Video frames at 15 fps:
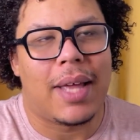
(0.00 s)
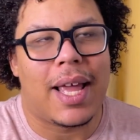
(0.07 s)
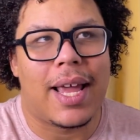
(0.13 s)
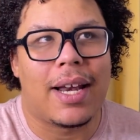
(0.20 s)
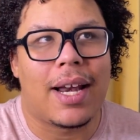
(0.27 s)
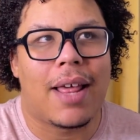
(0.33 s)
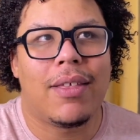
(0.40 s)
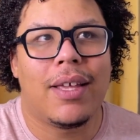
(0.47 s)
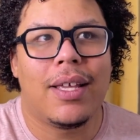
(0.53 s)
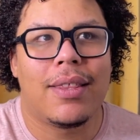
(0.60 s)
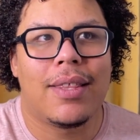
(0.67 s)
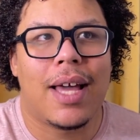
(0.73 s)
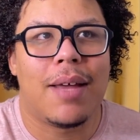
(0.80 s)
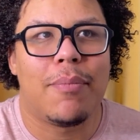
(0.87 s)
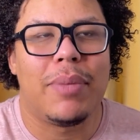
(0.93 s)
And I think
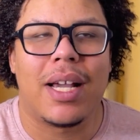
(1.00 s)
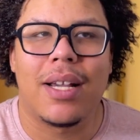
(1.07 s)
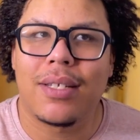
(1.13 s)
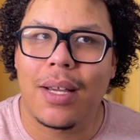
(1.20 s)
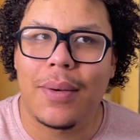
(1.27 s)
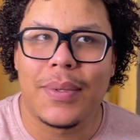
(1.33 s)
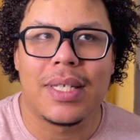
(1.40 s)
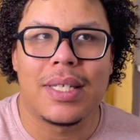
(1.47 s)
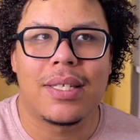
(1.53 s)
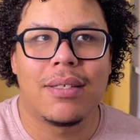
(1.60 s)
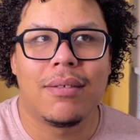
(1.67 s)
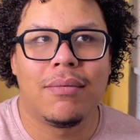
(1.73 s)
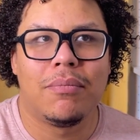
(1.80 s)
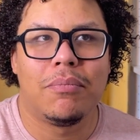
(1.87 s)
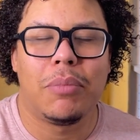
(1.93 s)
that because I was
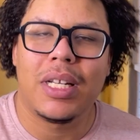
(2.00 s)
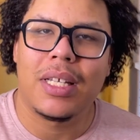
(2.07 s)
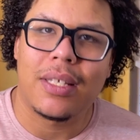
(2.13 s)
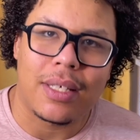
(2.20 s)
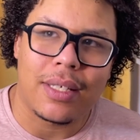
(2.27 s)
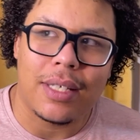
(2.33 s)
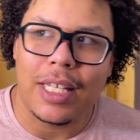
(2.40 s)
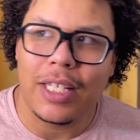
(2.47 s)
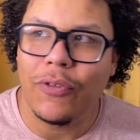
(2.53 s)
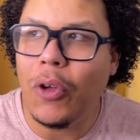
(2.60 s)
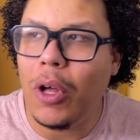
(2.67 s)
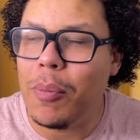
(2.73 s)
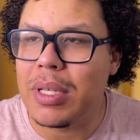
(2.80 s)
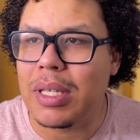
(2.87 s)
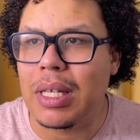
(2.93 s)
pretty successful,
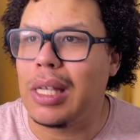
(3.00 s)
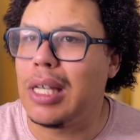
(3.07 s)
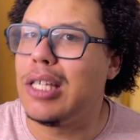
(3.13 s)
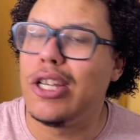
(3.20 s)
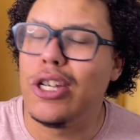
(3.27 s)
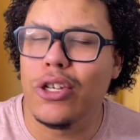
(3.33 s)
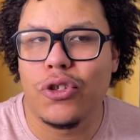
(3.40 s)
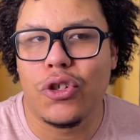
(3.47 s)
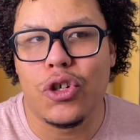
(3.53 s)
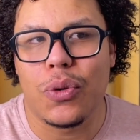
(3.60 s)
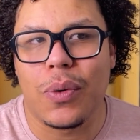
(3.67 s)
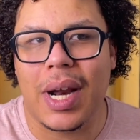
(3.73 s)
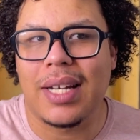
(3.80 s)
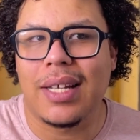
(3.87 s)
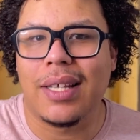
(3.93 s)
I'm just going to continue to do
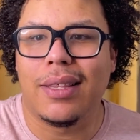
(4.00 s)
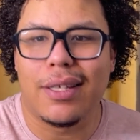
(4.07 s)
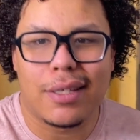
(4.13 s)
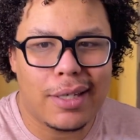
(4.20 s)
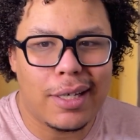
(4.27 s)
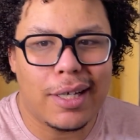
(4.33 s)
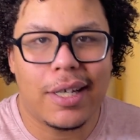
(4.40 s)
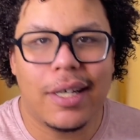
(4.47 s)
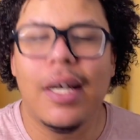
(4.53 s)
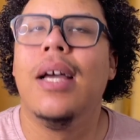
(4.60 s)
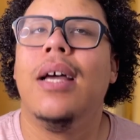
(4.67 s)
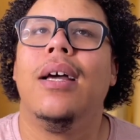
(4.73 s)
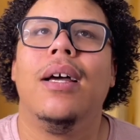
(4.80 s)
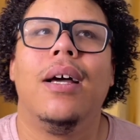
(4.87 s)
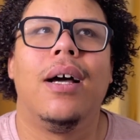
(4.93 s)
what I did this year
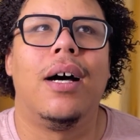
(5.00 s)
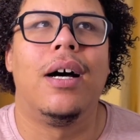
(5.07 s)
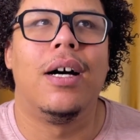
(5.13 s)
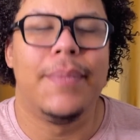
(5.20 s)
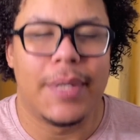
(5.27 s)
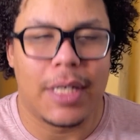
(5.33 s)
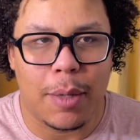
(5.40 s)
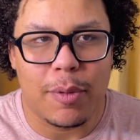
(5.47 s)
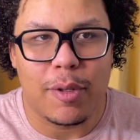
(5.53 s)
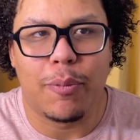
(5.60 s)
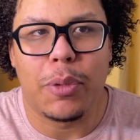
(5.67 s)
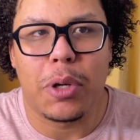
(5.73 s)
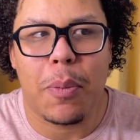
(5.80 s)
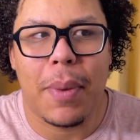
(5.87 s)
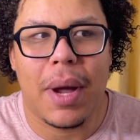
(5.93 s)
in terms of
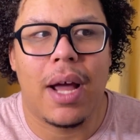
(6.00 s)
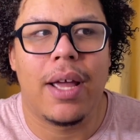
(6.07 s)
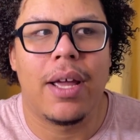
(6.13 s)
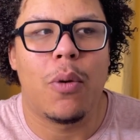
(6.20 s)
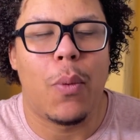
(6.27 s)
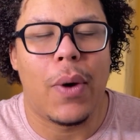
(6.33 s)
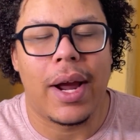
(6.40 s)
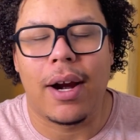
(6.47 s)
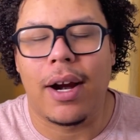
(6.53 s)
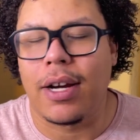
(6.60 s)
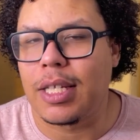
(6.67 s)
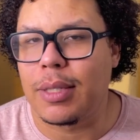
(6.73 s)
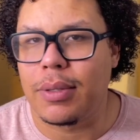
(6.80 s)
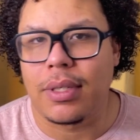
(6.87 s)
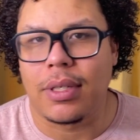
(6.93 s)
book buying, where I
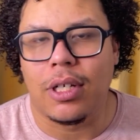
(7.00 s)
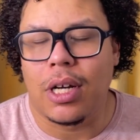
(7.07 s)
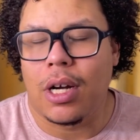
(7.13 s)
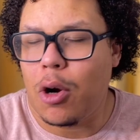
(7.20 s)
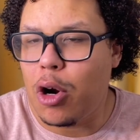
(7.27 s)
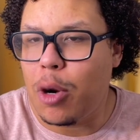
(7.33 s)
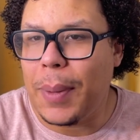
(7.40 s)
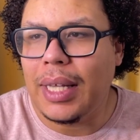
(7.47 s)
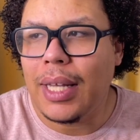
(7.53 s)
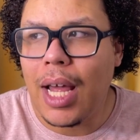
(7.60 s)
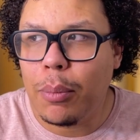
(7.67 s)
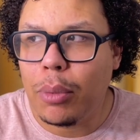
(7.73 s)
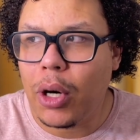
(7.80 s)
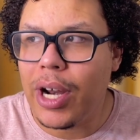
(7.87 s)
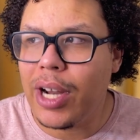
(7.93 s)
just, you know, go to my
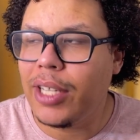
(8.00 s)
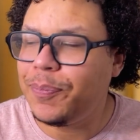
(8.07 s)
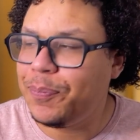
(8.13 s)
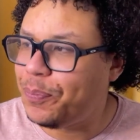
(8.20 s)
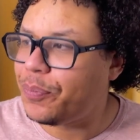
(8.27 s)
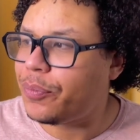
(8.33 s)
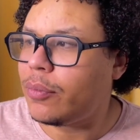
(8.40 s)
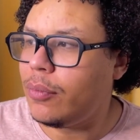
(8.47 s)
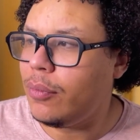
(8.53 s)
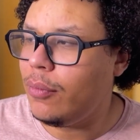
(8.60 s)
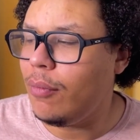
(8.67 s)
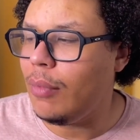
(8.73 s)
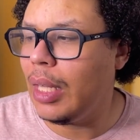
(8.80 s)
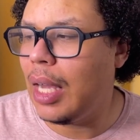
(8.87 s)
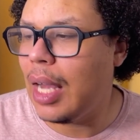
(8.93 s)
library.
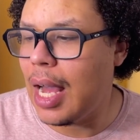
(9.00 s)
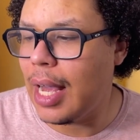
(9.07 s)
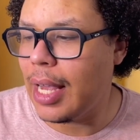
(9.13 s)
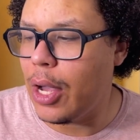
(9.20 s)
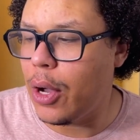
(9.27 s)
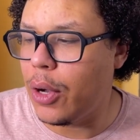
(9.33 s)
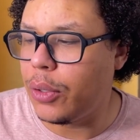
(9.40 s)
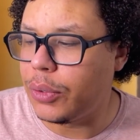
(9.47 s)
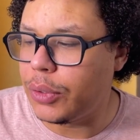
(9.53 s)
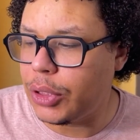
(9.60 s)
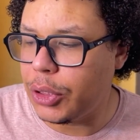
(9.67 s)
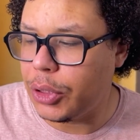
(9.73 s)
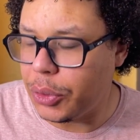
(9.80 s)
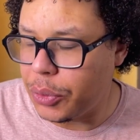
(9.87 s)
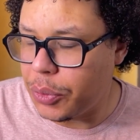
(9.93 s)
I go
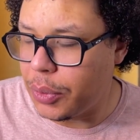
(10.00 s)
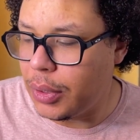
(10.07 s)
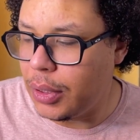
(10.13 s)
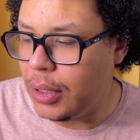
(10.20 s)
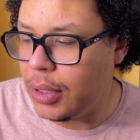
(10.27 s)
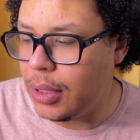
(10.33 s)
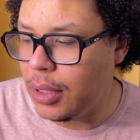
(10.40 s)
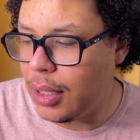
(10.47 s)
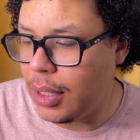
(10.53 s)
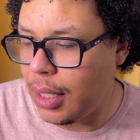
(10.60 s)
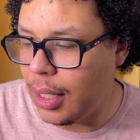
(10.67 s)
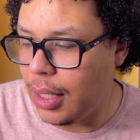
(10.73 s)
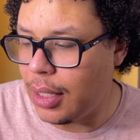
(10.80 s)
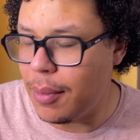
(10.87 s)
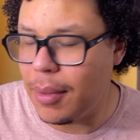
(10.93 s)
to,
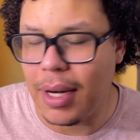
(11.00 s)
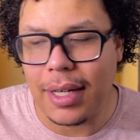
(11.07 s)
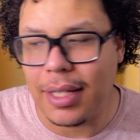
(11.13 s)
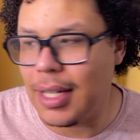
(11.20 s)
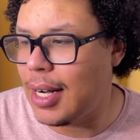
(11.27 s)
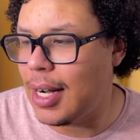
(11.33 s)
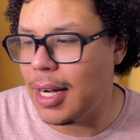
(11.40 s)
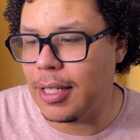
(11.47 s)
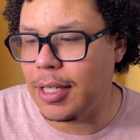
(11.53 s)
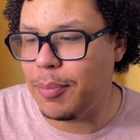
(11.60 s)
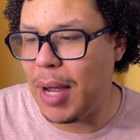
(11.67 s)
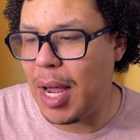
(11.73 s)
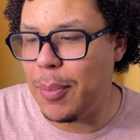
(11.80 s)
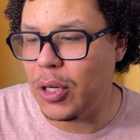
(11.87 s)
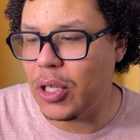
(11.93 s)
and I just
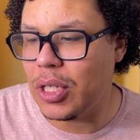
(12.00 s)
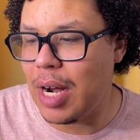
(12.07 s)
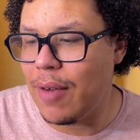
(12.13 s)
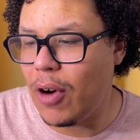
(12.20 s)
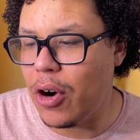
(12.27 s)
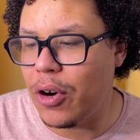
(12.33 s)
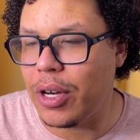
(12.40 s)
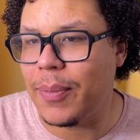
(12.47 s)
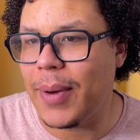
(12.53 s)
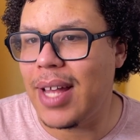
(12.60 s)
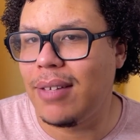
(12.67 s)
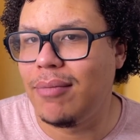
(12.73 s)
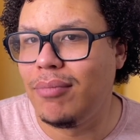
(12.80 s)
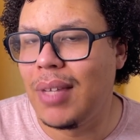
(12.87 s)
buy books that I've already read.